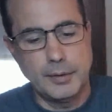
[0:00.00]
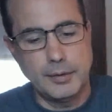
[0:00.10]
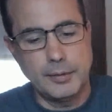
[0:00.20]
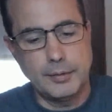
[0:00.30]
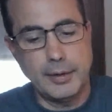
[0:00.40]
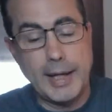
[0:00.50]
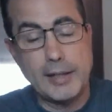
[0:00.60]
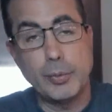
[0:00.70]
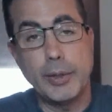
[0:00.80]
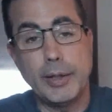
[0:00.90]
So
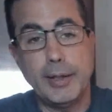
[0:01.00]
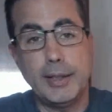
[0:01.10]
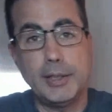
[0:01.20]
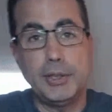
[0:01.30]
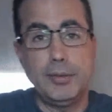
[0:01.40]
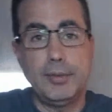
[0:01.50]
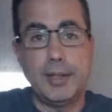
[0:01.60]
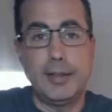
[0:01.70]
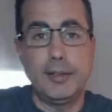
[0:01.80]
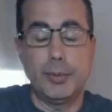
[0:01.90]
that's one of the issues
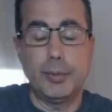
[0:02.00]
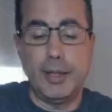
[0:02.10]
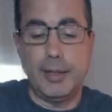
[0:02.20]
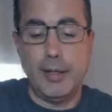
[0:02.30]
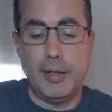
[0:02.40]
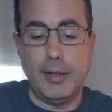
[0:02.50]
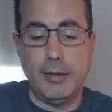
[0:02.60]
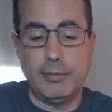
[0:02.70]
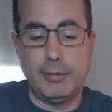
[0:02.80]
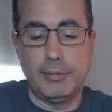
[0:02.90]
that this will take care of.